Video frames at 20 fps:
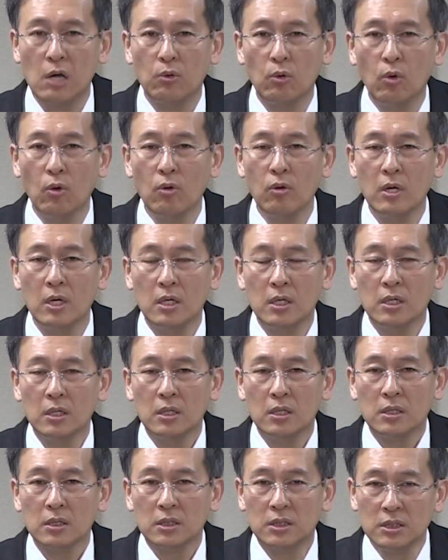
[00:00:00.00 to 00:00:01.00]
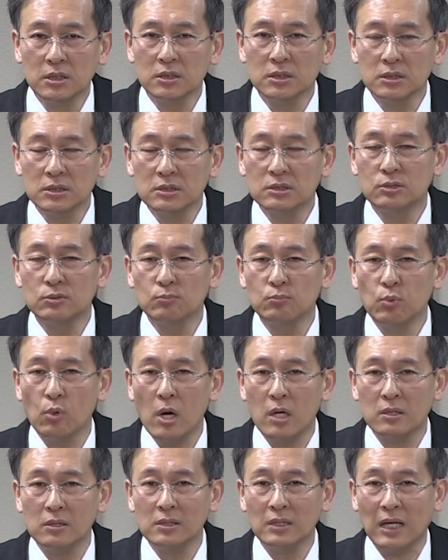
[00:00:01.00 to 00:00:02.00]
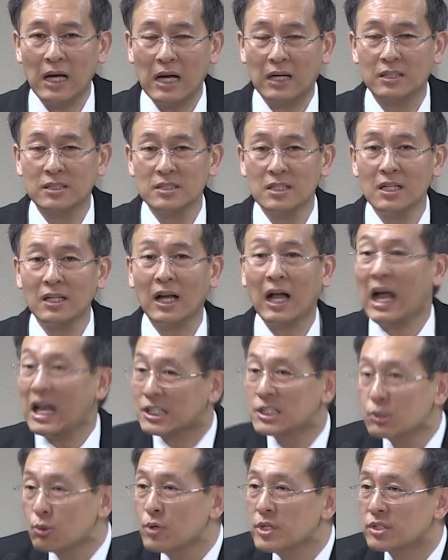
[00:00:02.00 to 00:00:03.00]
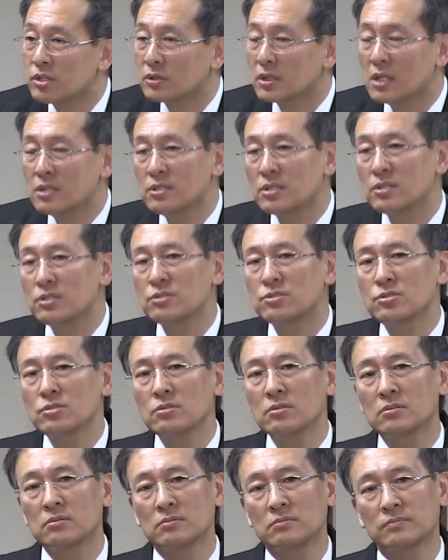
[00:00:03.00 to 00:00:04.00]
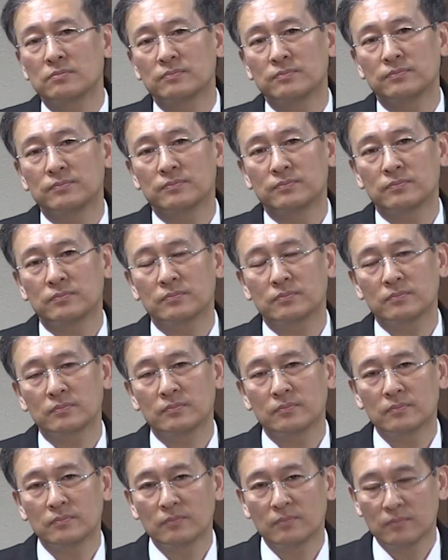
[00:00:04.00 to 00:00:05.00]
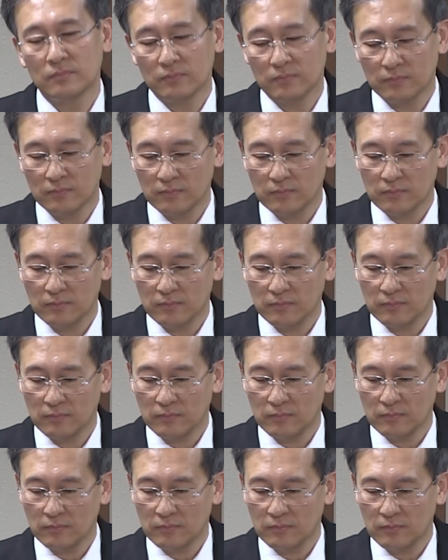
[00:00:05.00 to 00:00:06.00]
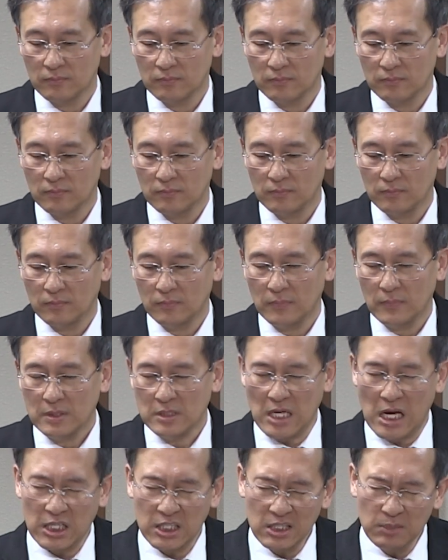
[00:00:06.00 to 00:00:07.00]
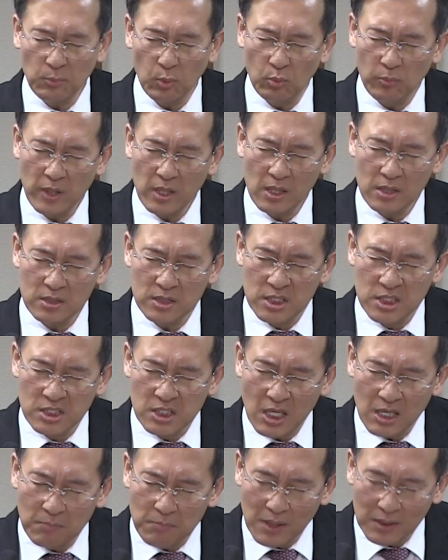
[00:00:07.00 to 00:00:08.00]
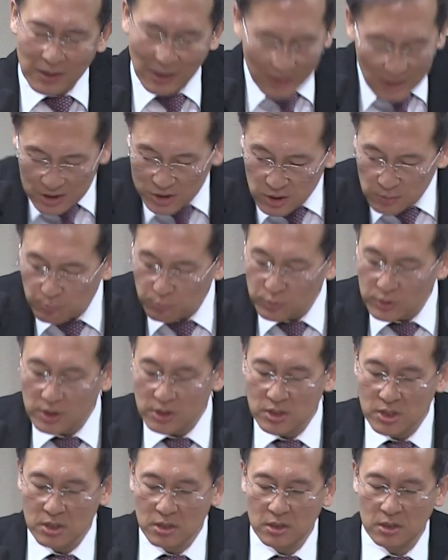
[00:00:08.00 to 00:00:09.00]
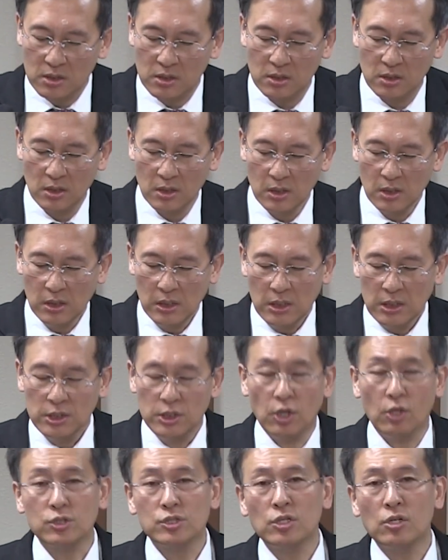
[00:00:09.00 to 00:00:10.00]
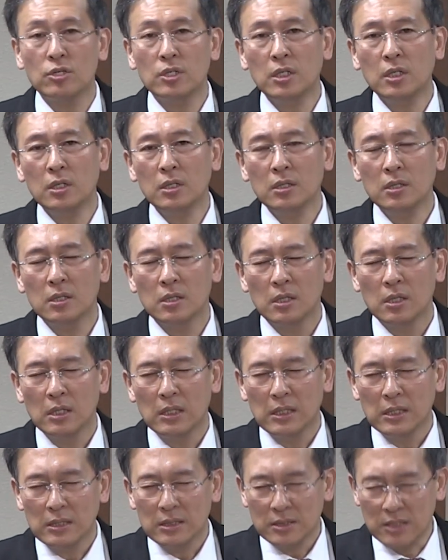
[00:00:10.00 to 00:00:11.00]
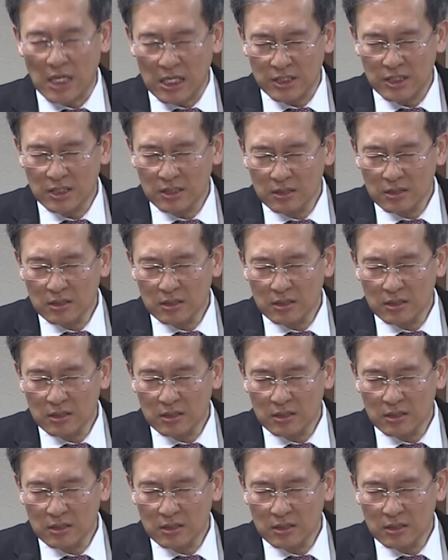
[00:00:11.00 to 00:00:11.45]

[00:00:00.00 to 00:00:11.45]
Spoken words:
after the ornaments were removed, it means they still kept their ornaments, right? Even after God told them to remove it entirely from their bodies.